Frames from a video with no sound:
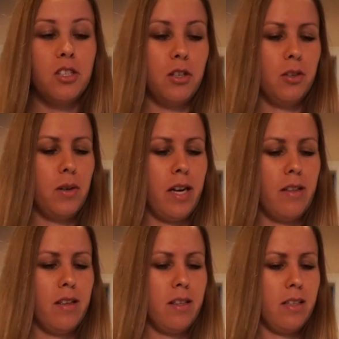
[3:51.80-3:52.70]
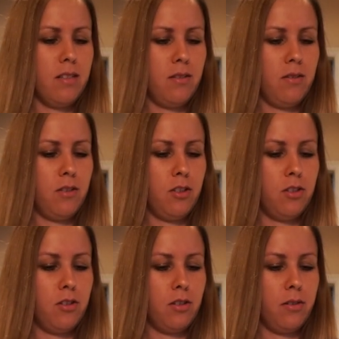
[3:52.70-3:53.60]
So, and I think that's
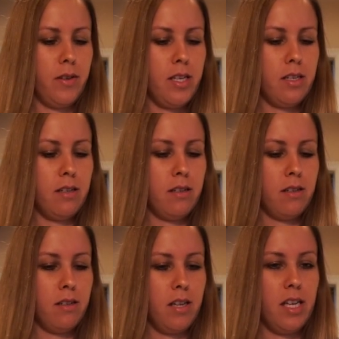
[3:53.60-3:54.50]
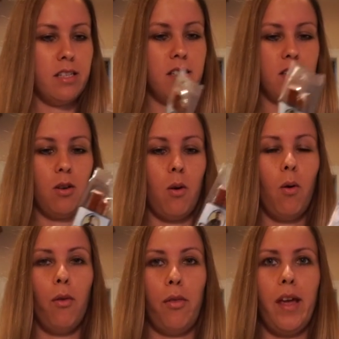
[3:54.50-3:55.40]
the serving is this
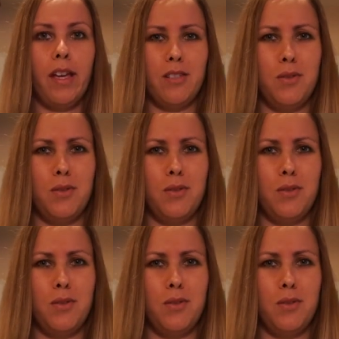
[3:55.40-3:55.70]
whole thing.